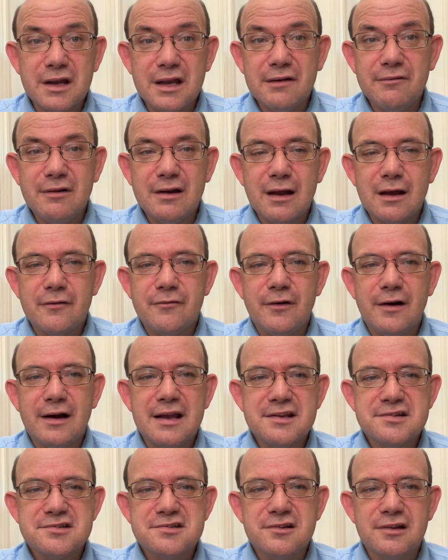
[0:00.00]
giving
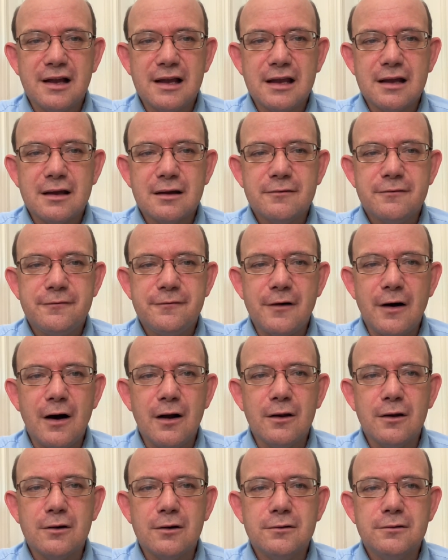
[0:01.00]
advice like
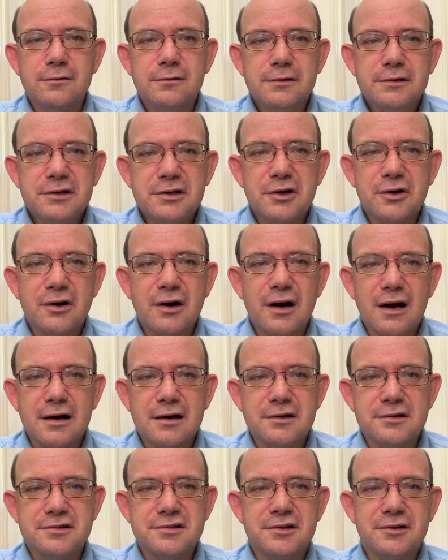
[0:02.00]
follow your
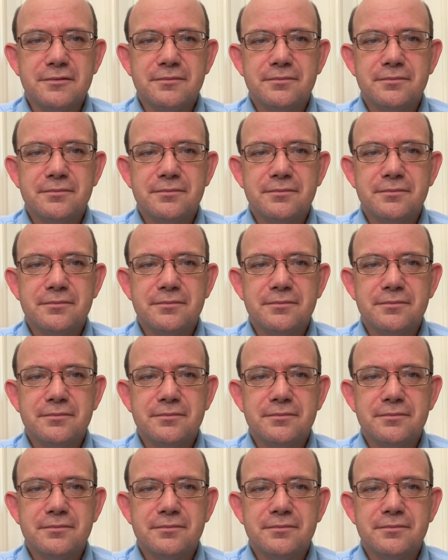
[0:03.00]
heart.